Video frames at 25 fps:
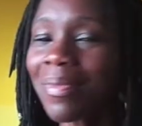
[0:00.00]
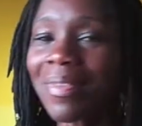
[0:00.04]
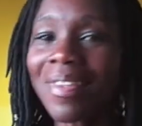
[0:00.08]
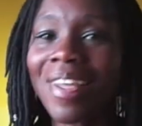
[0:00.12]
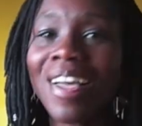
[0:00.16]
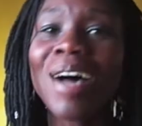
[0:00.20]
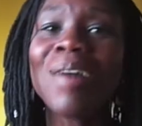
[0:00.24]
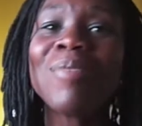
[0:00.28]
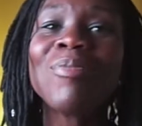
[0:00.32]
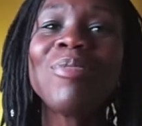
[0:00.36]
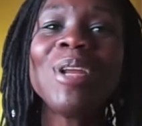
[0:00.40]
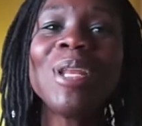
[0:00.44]

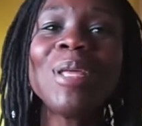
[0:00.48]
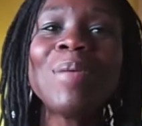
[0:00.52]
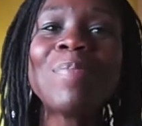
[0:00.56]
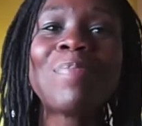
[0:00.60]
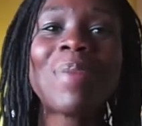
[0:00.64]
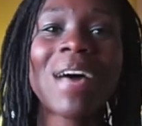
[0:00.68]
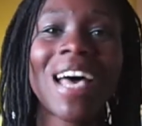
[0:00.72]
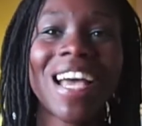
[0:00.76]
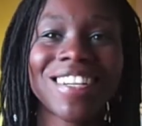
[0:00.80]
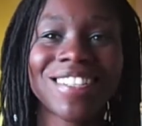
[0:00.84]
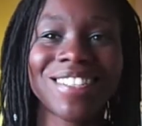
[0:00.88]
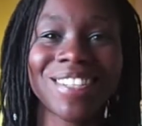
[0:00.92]
I'm really
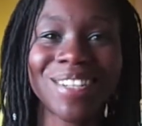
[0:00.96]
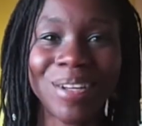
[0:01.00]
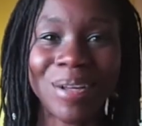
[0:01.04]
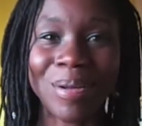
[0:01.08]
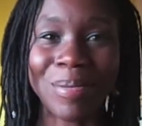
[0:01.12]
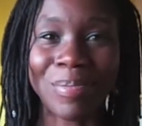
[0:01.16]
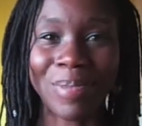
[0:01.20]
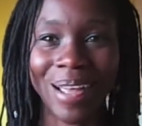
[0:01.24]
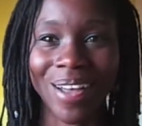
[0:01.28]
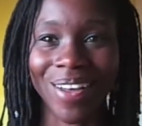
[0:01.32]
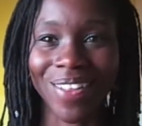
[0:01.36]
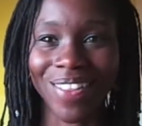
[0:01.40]
passionate
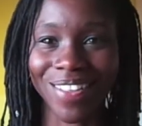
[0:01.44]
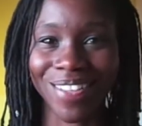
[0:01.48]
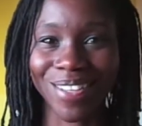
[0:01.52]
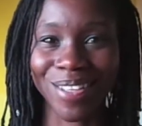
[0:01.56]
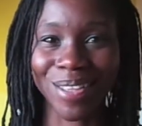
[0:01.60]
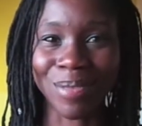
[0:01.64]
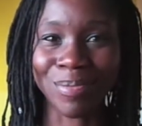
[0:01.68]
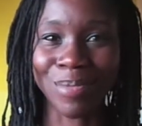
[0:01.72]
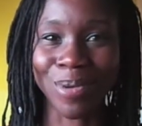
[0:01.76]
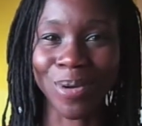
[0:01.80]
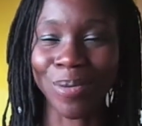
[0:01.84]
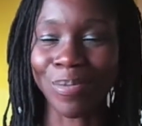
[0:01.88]
about this at
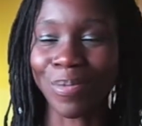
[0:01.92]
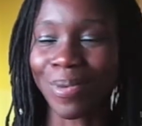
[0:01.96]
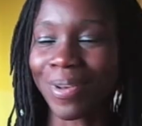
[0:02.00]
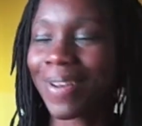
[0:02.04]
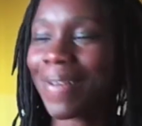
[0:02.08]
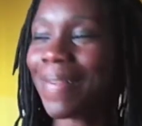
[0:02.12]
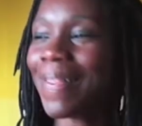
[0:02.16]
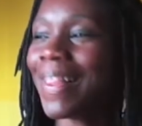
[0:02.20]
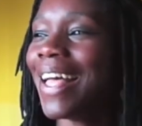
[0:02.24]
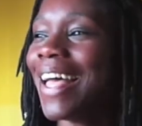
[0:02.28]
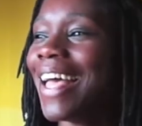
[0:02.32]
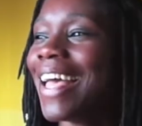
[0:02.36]
the moment
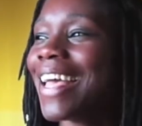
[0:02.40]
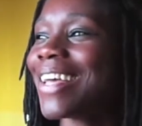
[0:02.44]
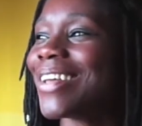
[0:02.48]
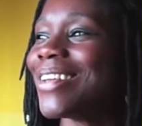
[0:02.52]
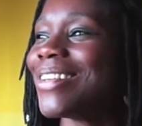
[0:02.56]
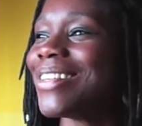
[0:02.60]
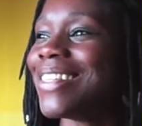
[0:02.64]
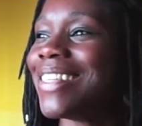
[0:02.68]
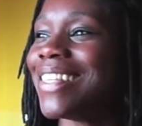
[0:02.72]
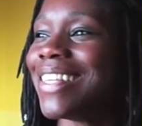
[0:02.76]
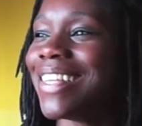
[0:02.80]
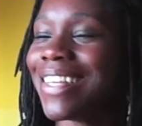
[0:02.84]

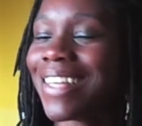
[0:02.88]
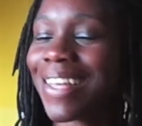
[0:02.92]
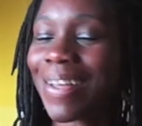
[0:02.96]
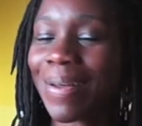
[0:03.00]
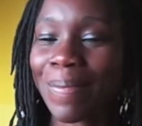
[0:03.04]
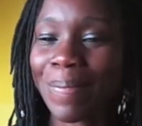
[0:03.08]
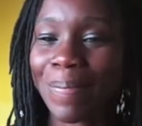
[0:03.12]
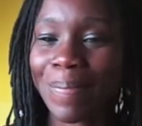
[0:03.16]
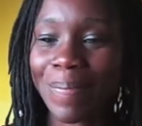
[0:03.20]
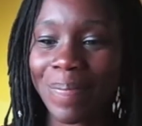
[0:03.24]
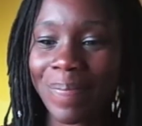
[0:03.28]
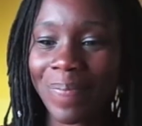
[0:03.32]
because
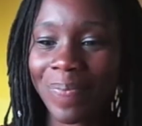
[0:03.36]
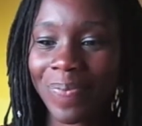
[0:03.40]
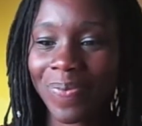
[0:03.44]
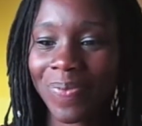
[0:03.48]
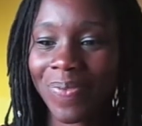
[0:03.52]
the